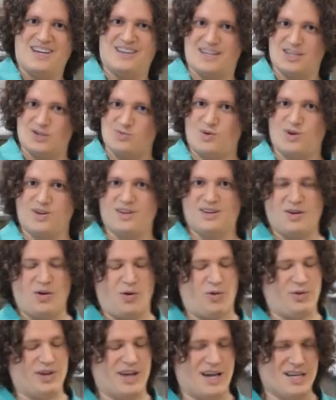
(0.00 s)
This one
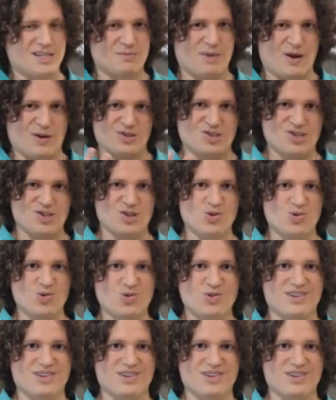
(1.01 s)
only has about two